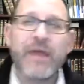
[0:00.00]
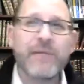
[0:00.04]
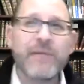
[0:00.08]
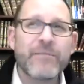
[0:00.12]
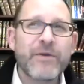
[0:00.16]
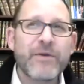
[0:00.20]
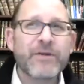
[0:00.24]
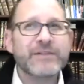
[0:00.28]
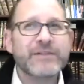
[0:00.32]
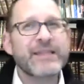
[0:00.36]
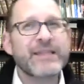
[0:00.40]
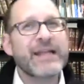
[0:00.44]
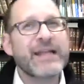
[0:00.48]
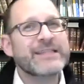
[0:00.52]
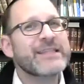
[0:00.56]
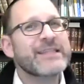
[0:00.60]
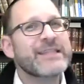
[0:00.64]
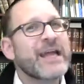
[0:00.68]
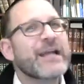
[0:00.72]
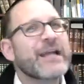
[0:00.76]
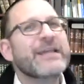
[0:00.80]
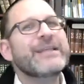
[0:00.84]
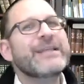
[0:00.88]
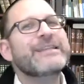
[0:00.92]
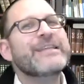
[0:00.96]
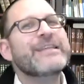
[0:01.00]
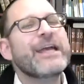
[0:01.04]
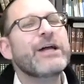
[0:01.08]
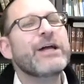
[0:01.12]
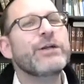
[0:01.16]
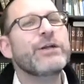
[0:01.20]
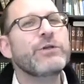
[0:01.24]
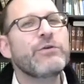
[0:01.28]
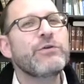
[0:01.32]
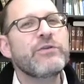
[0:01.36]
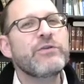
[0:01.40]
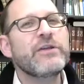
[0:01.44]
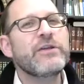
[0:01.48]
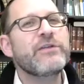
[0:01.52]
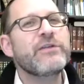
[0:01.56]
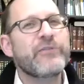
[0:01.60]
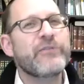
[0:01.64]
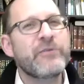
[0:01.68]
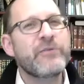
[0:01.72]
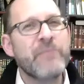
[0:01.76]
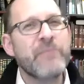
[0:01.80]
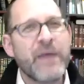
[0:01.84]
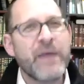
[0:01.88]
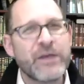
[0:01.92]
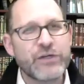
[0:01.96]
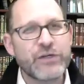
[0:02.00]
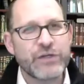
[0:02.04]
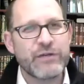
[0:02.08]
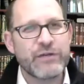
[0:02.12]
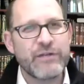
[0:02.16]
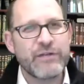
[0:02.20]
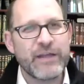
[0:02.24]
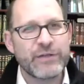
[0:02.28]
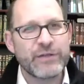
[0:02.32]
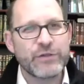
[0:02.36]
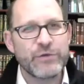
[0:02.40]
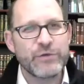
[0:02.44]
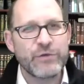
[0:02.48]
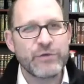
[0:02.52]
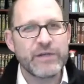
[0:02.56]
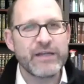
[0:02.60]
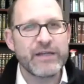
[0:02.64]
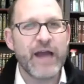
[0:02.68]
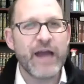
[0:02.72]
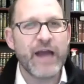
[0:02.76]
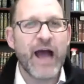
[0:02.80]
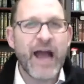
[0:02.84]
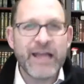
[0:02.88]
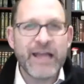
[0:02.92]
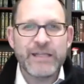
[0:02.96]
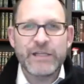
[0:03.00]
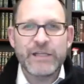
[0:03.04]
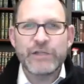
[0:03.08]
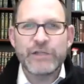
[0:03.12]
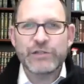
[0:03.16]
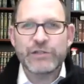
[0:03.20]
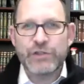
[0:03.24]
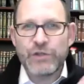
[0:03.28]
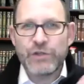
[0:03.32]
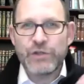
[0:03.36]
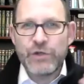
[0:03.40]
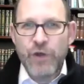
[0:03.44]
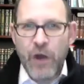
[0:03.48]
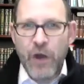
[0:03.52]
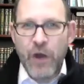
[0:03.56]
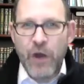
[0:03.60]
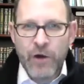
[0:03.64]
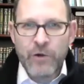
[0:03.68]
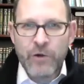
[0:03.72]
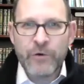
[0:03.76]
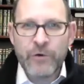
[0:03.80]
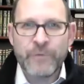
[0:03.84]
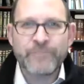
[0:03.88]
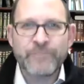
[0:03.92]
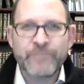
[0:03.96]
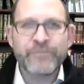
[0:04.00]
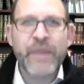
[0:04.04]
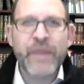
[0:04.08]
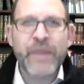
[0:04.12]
because that's not going to tell you the information that you need. I need to know